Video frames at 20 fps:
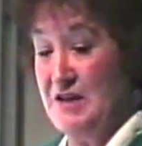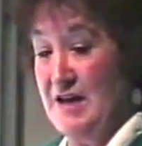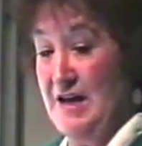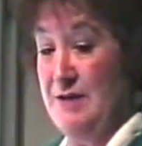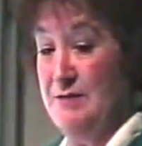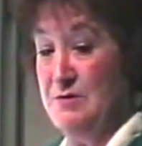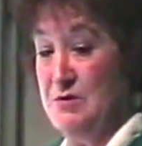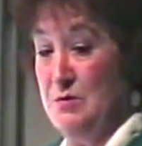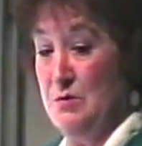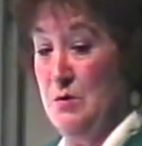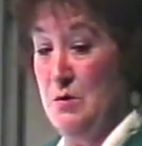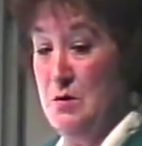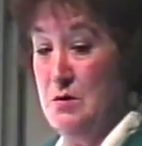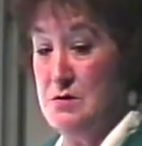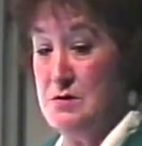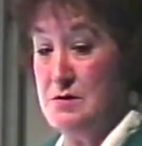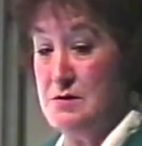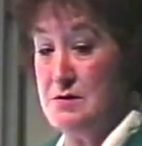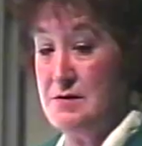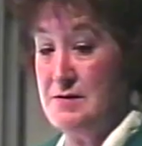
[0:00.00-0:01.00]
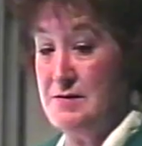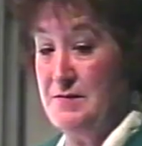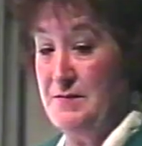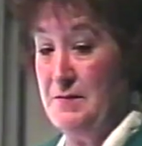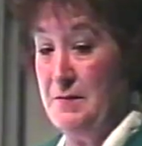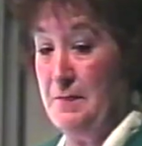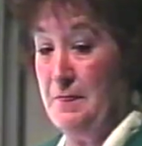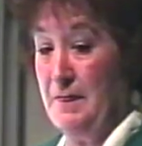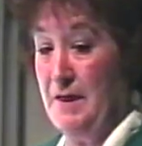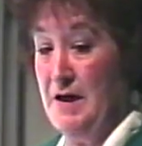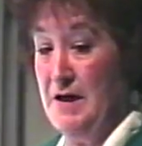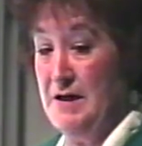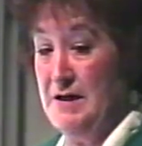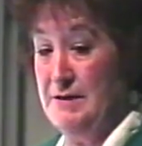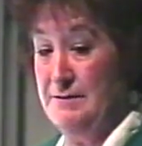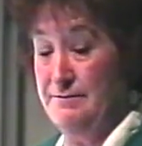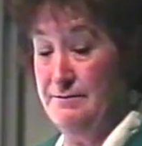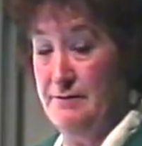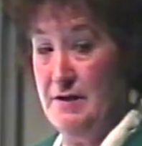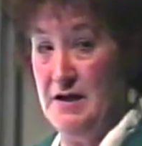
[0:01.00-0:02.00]
as she came towards us,
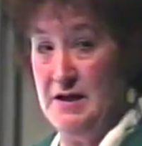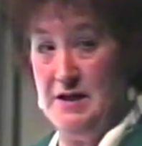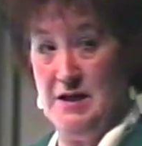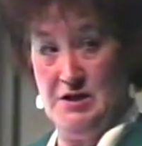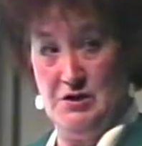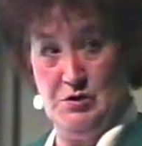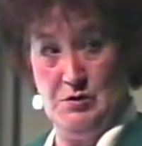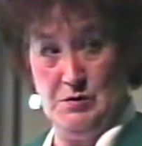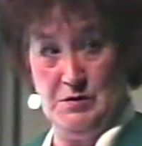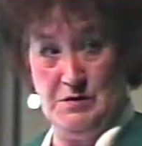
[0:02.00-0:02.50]
I